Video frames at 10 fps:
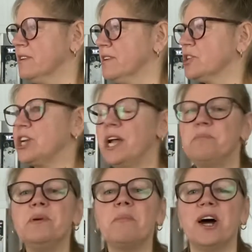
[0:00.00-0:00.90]

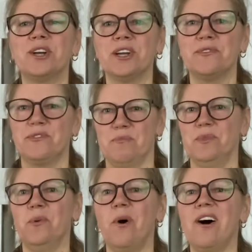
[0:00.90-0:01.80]
Sharpie marker from
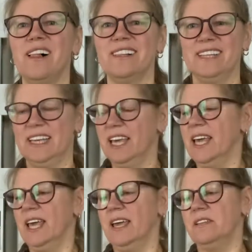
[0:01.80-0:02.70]
the wall,
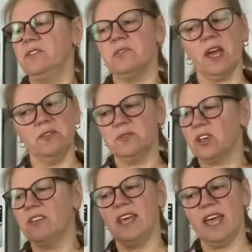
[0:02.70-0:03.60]
and you can use
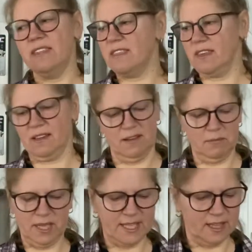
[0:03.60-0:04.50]
on anything
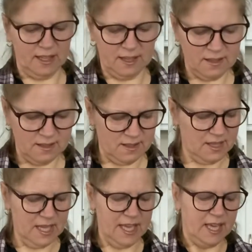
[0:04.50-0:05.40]
basically.
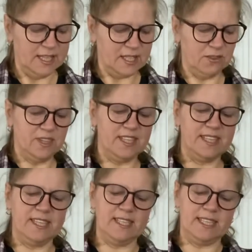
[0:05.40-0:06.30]
So
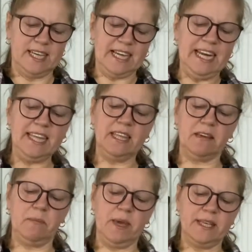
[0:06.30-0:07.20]
this is a cleaning
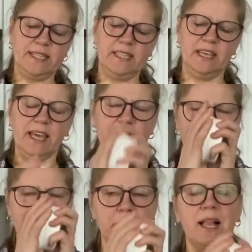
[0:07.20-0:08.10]
paste, and
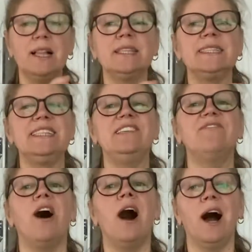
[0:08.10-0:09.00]
it smells
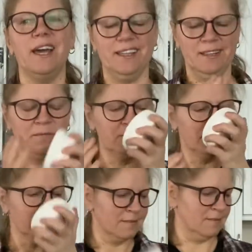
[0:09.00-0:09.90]
divine.
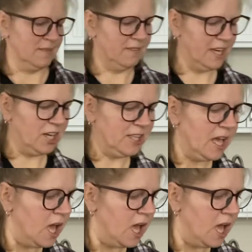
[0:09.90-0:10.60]
Very good.